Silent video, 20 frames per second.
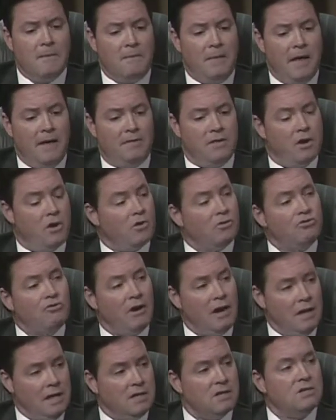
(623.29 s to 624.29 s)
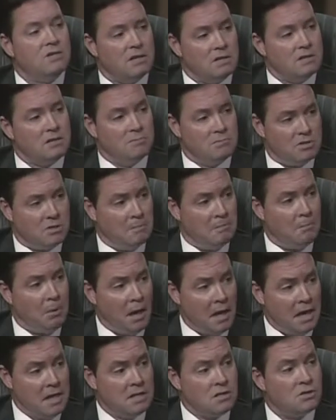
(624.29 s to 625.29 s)
And there are training systems in
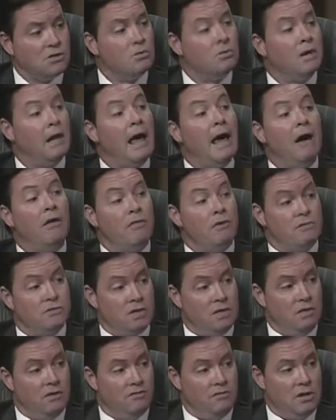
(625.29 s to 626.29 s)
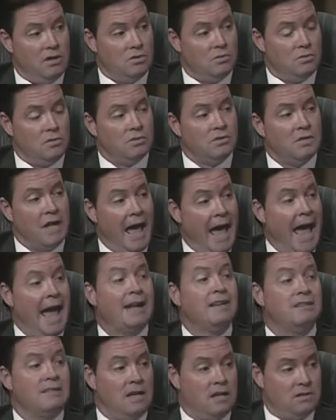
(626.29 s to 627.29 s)
place to allow those individuals to
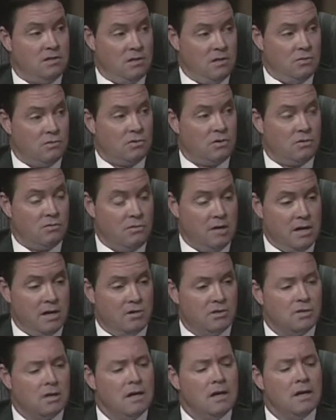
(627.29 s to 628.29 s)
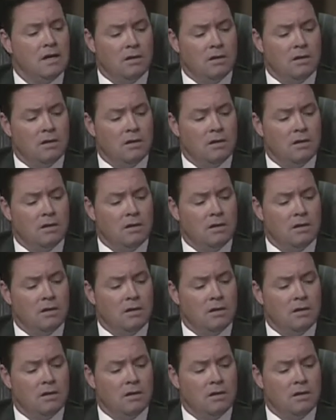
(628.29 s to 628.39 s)
access those careers.